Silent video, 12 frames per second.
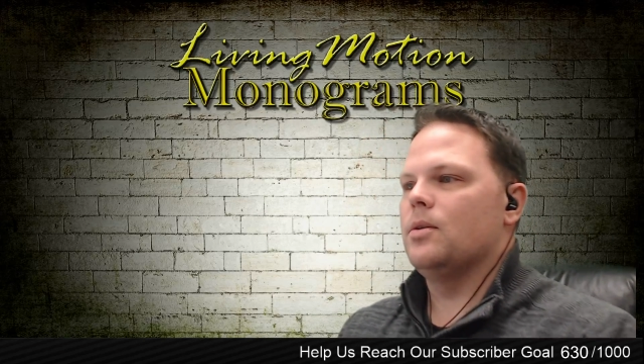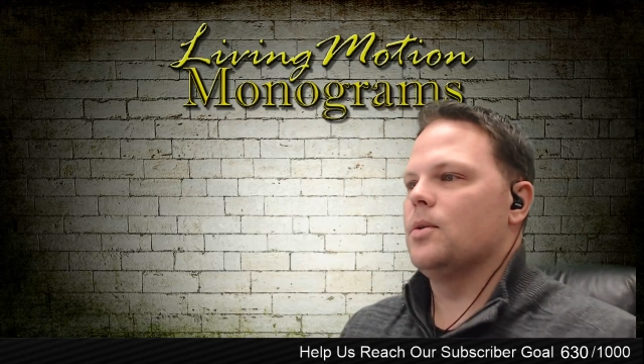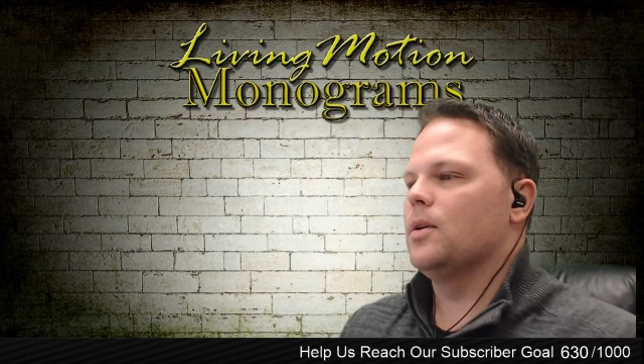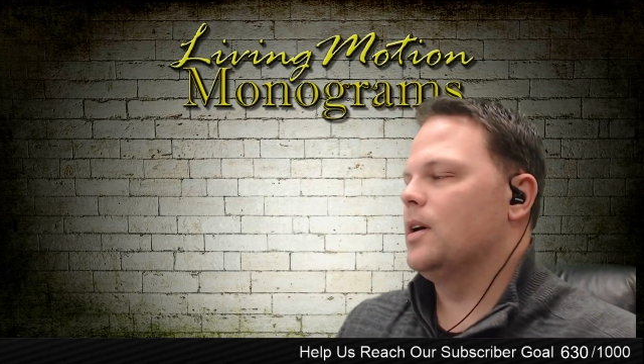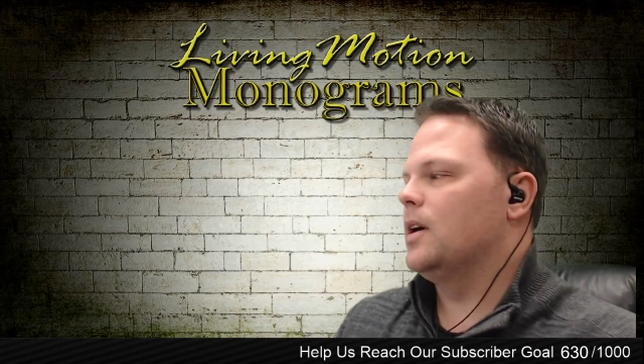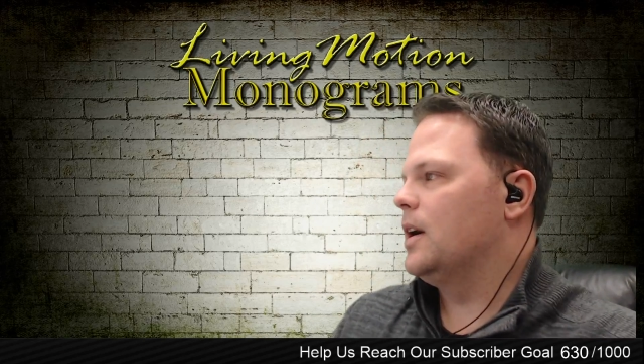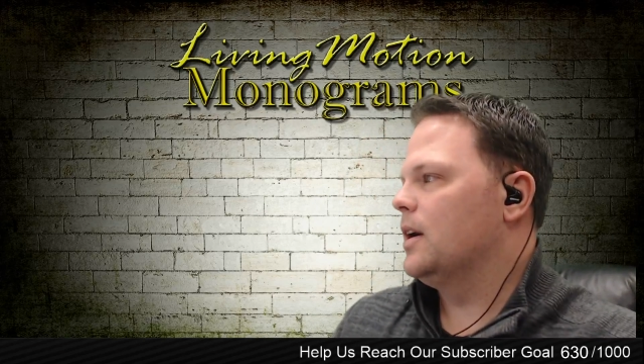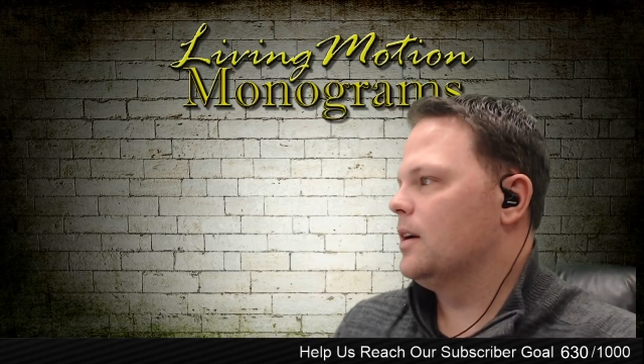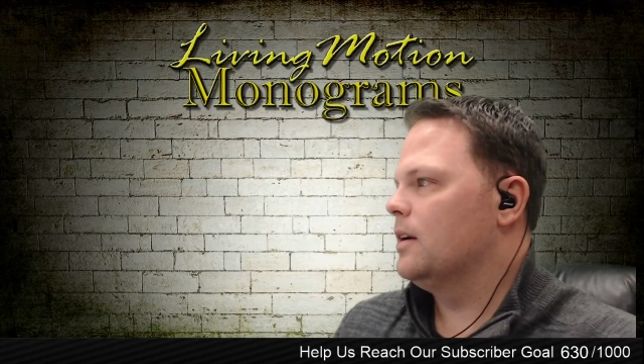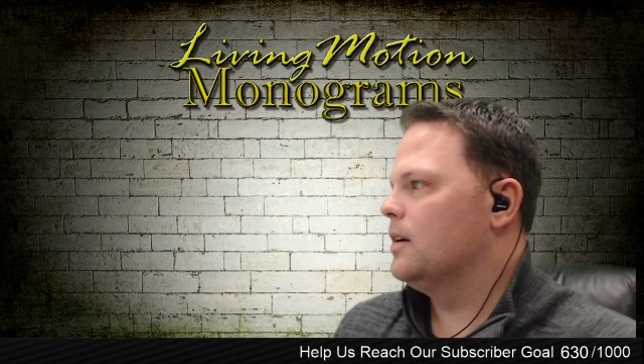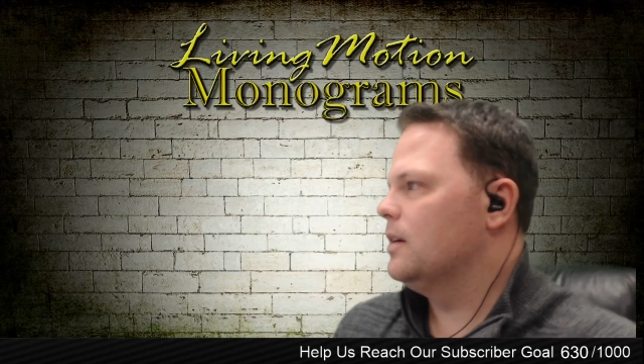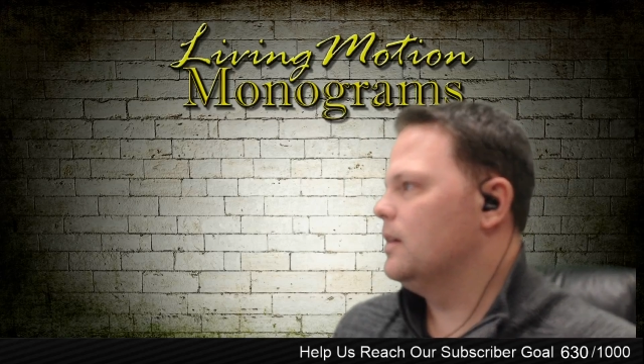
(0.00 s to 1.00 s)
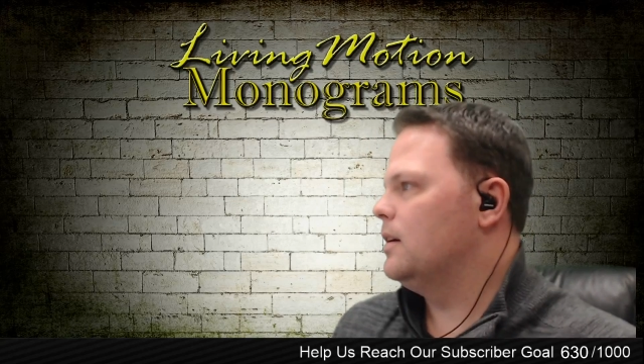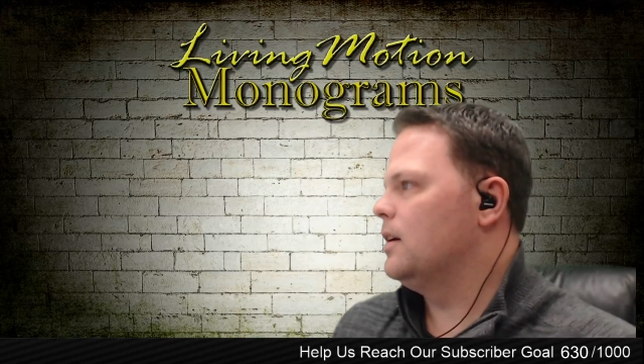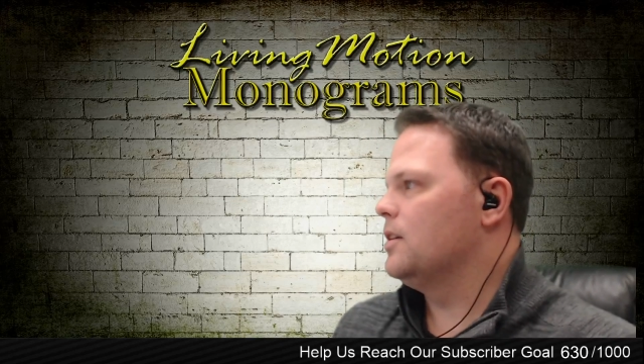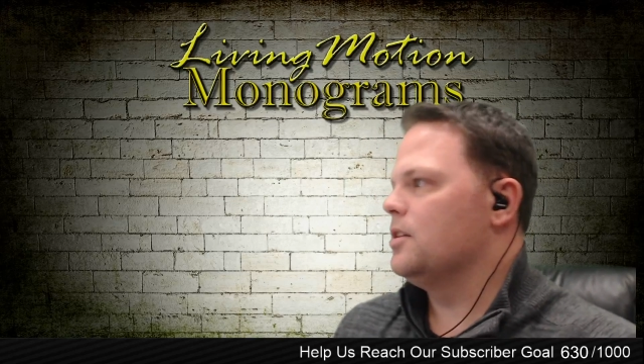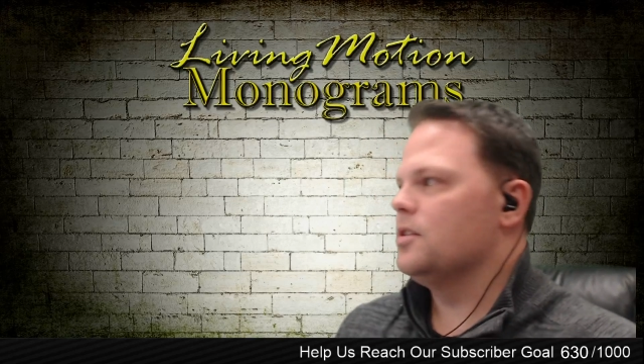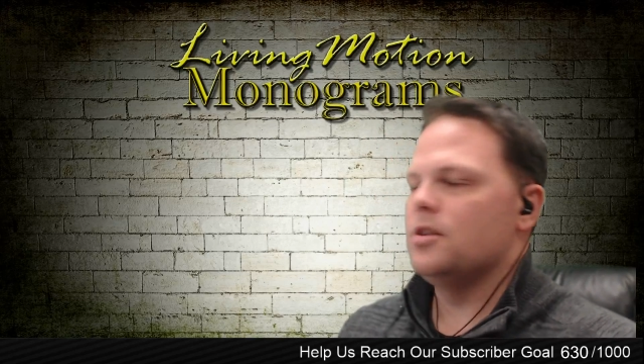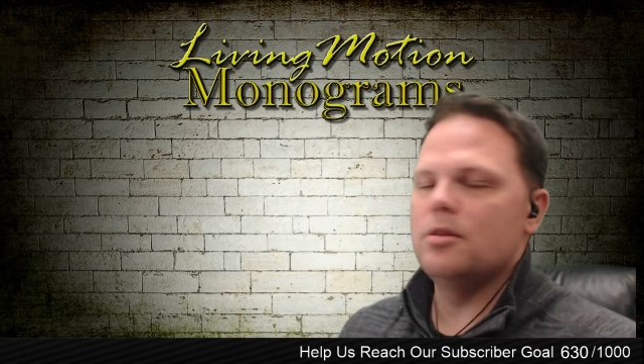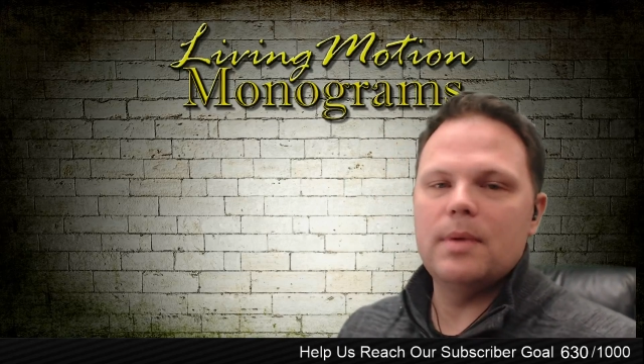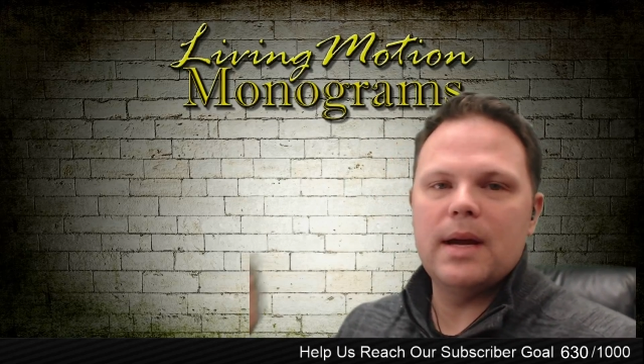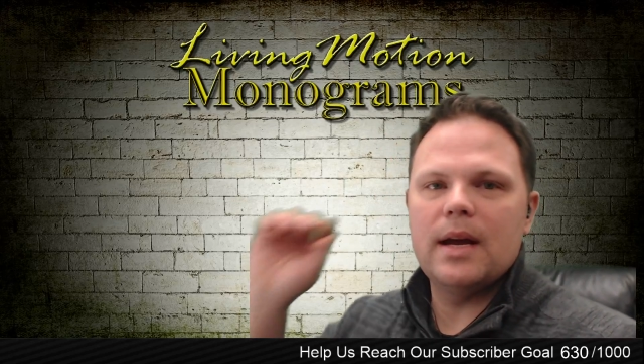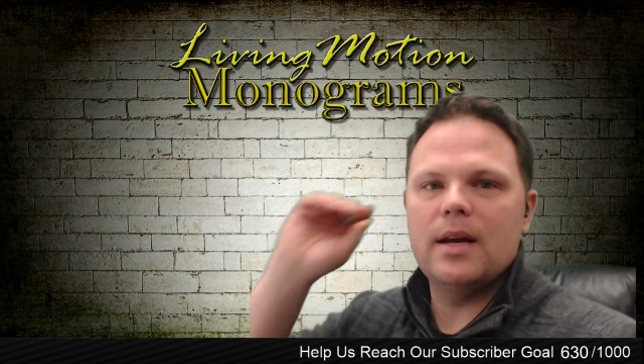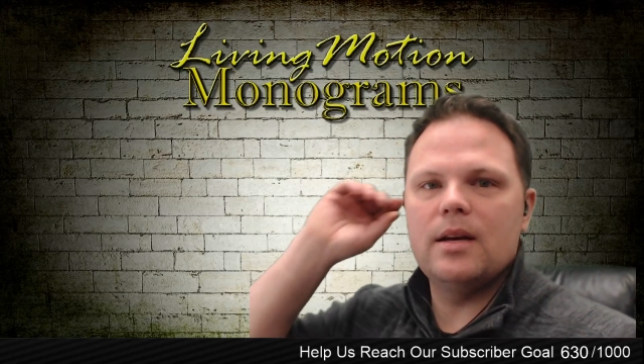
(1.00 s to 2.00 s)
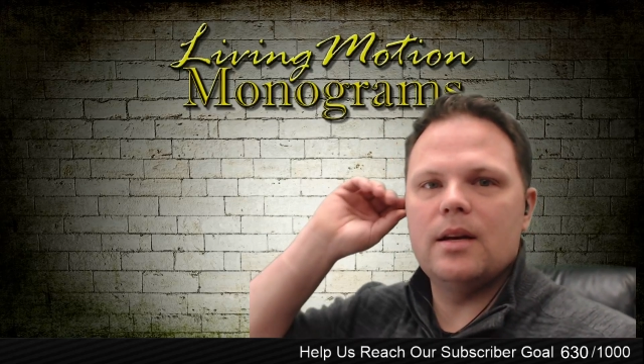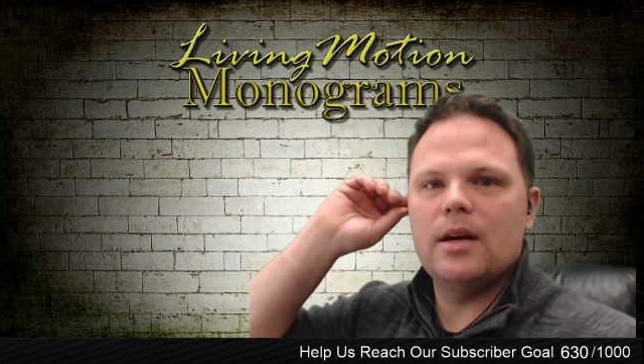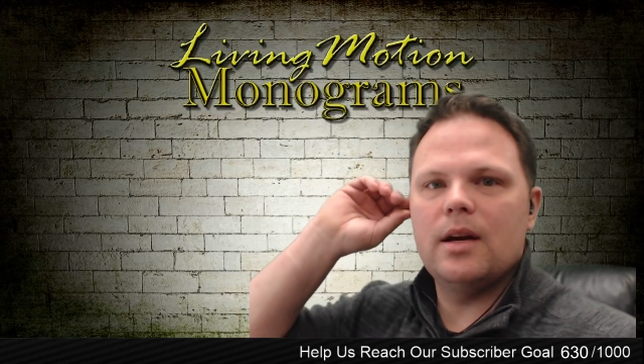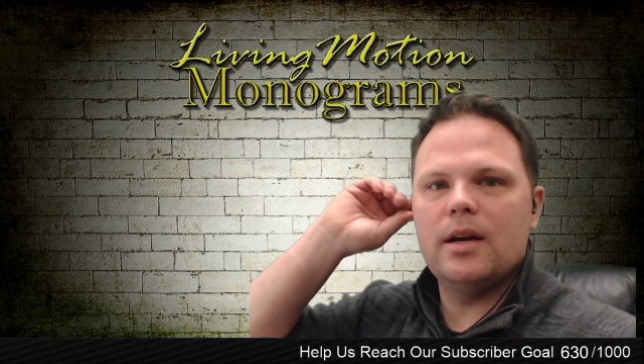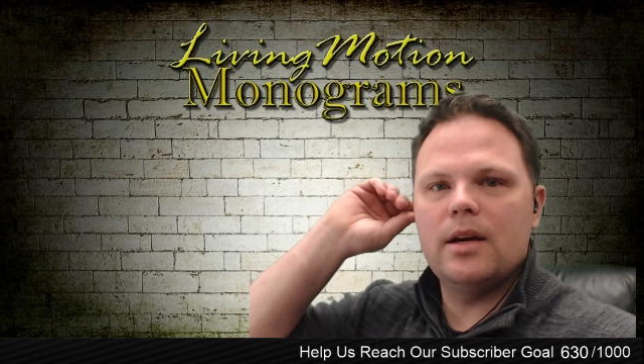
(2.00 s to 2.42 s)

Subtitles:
or on YouTube and